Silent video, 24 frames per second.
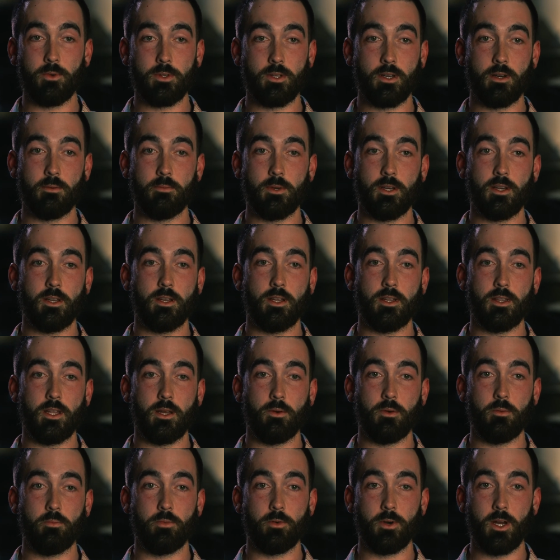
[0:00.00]
would come in and they
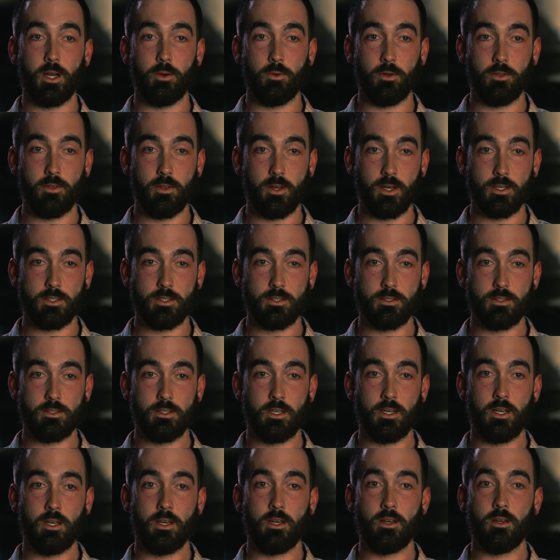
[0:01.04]
would pray with us
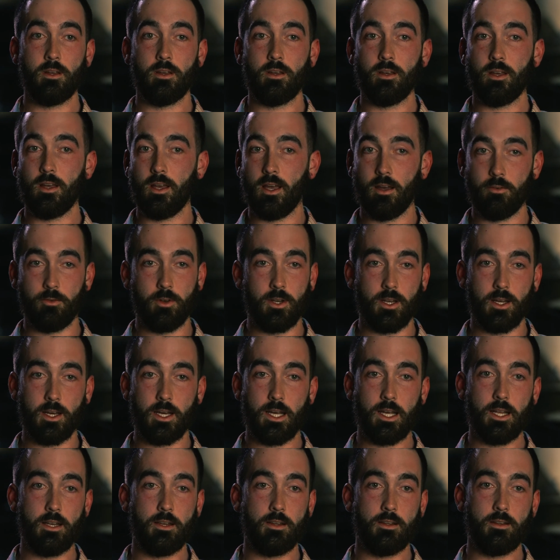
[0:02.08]
every
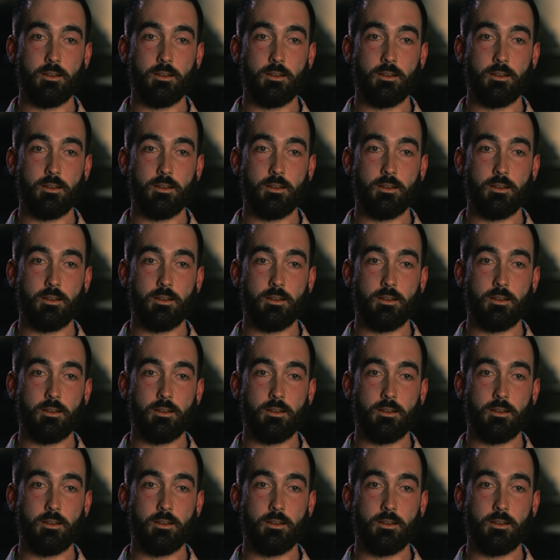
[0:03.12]
night.